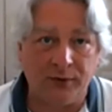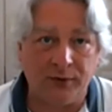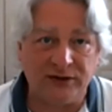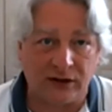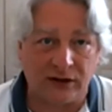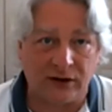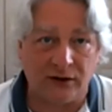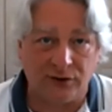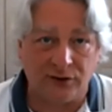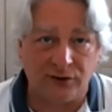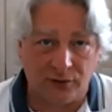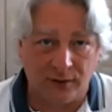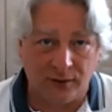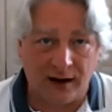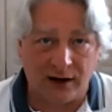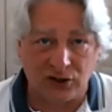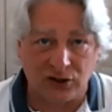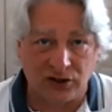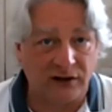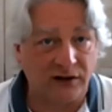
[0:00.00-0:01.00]
direction
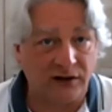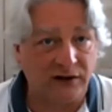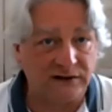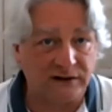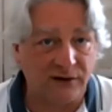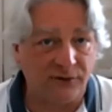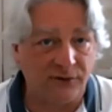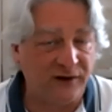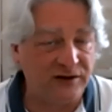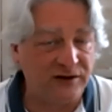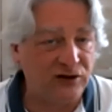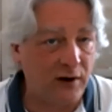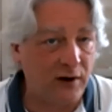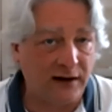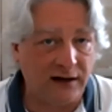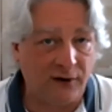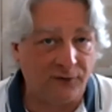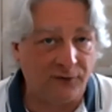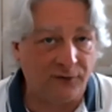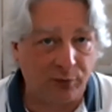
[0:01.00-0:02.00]
because it fits your idea for
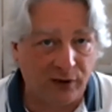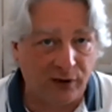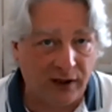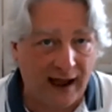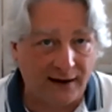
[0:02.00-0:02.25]
plot,